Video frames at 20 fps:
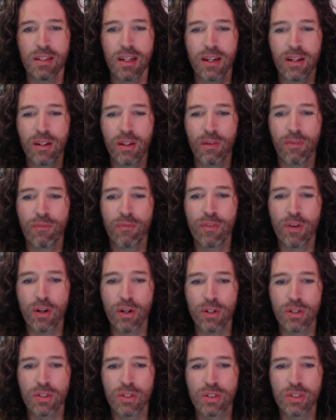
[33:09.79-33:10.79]
They're the
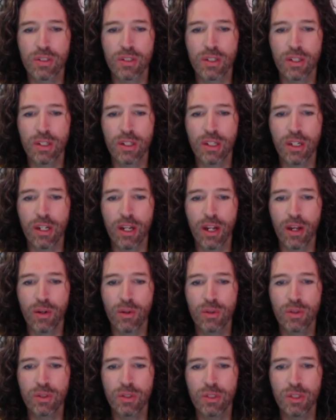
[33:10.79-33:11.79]
first, you
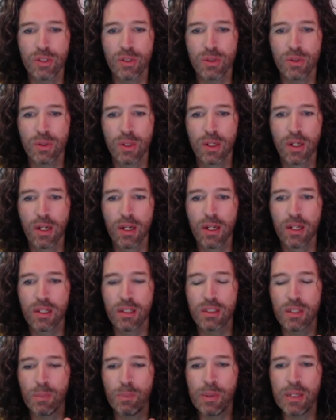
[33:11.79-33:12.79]
know, to
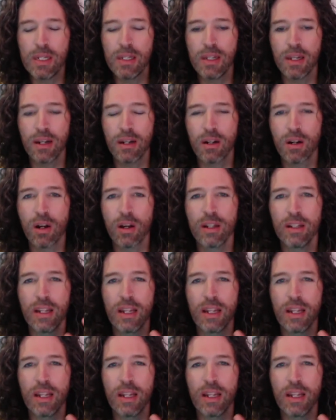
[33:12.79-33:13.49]
to be there.